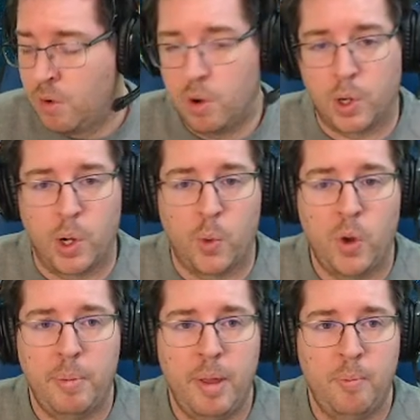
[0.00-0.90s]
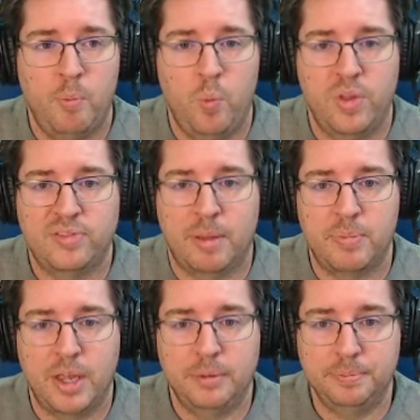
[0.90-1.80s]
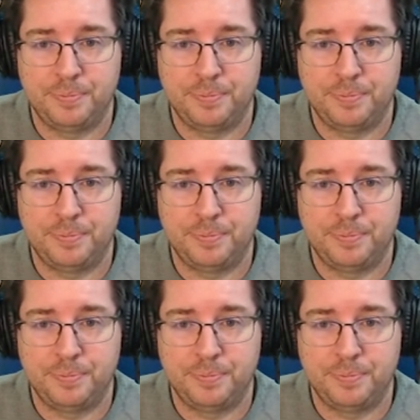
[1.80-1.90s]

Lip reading: We're going to equip him with something.